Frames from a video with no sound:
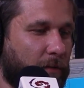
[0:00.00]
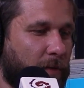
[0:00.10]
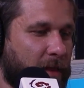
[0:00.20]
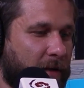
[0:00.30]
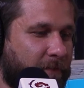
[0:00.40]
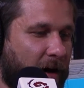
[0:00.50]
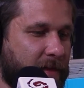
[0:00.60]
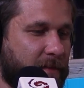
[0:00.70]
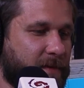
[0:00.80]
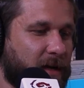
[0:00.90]
when they
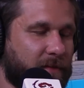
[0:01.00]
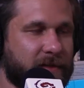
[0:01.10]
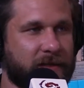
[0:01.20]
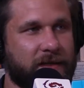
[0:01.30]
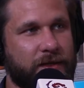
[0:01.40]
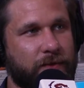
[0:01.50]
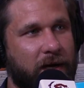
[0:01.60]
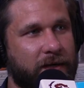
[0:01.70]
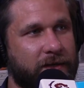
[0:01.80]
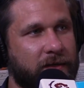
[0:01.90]
find themselves in a
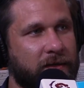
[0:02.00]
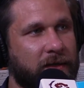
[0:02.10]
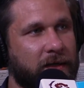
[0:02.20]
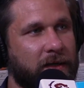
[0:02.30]
situation